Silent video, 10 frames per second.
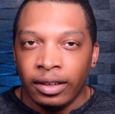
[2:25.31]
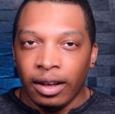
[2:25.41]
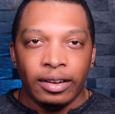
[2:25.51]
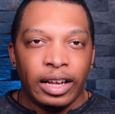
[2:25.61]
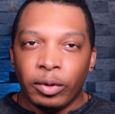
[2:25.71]

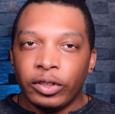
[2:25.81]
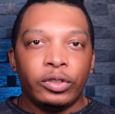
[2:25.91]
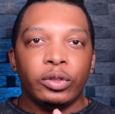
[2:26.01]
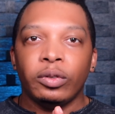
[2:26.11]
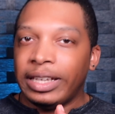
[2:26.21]
unable to
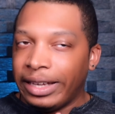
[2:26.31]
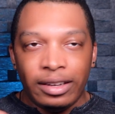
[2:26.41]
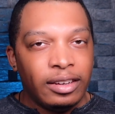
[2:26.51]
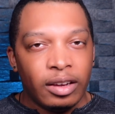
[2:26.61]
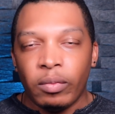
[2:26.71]
do
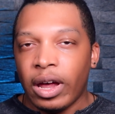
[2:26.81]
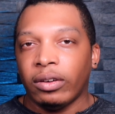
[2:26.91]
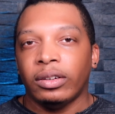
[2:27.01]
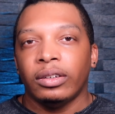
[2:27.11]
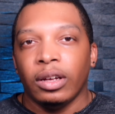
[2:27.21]
any
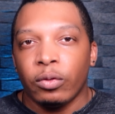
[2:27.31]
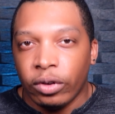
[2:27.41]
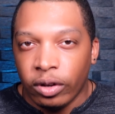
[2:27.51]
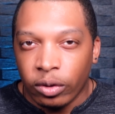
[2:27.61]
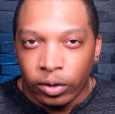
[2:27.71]
amount of
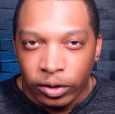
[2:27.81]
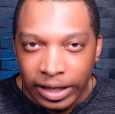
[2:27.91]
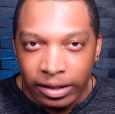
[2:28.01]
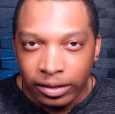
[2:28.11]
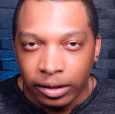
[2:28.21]
critical
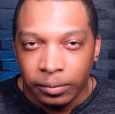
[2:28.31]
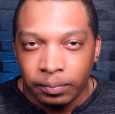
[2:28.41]
thinking.